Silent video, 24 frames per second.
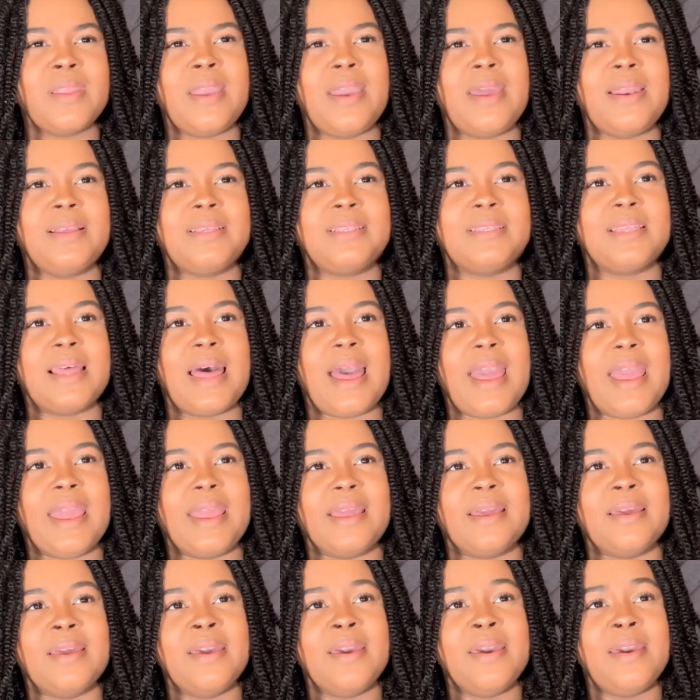And it's
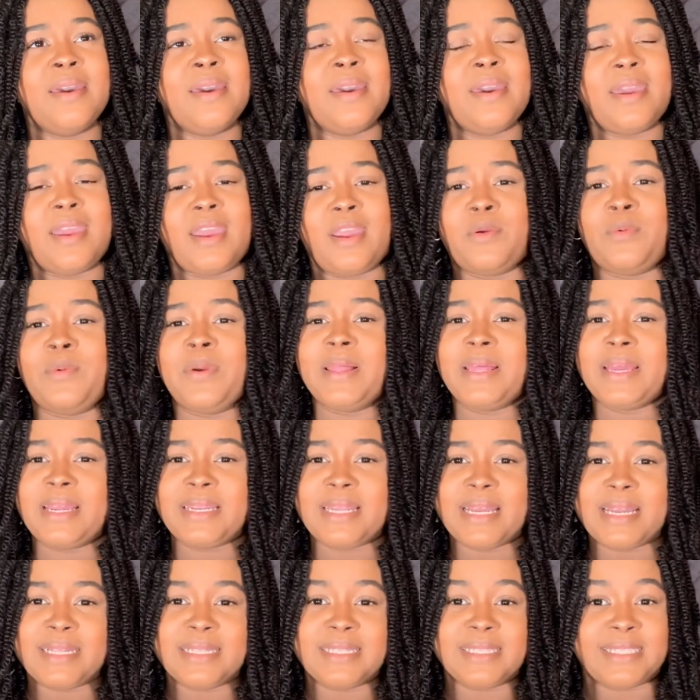like, it really
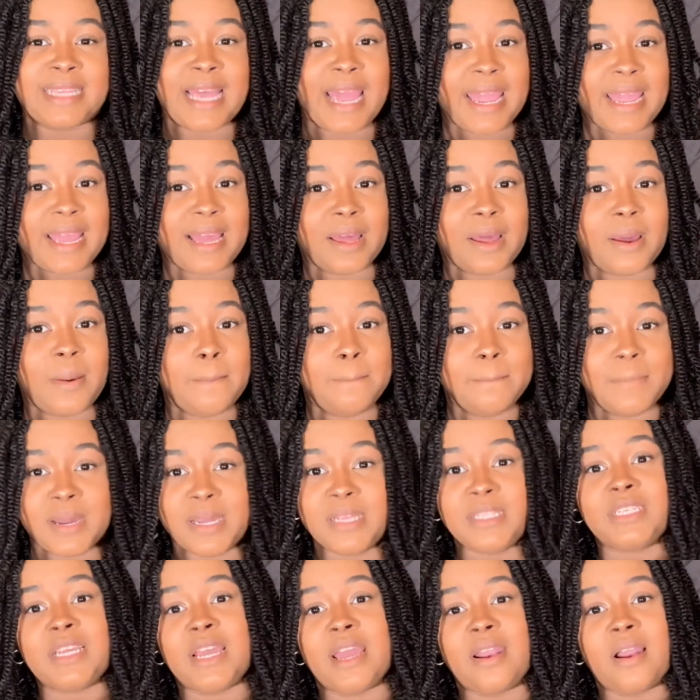didn't take
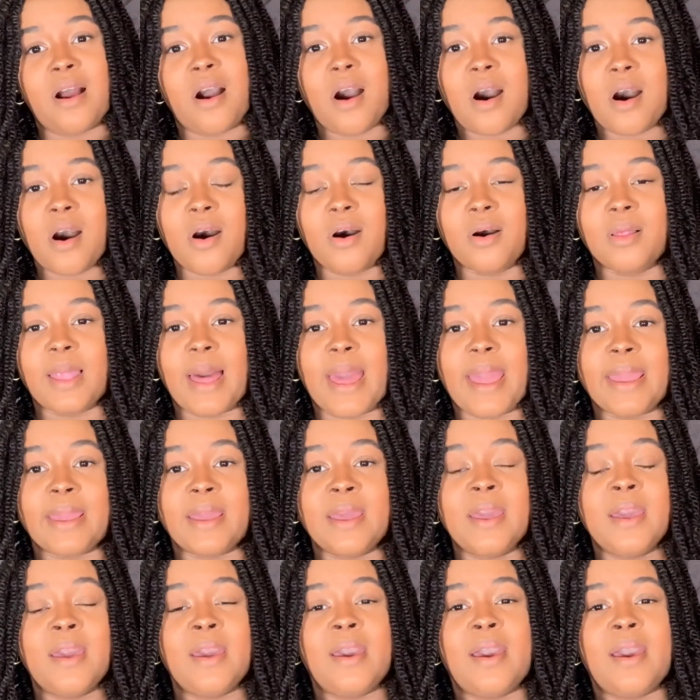much at all. Like,